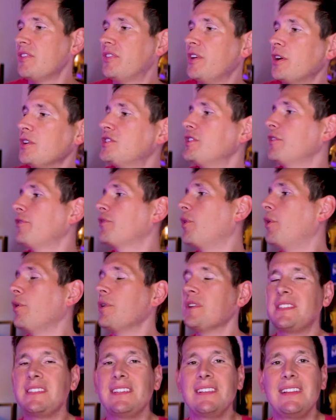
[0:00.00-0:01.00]
There's, of
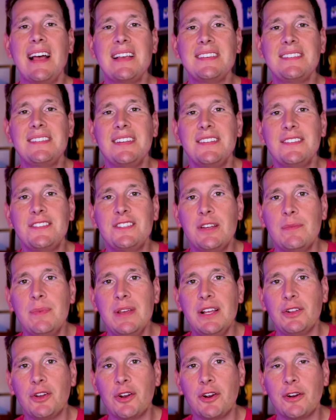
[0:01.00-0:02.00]
course, lessons to
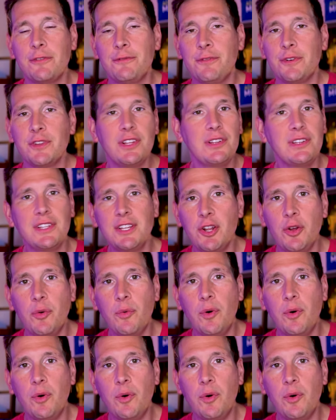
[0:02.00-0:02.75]
be learned for the little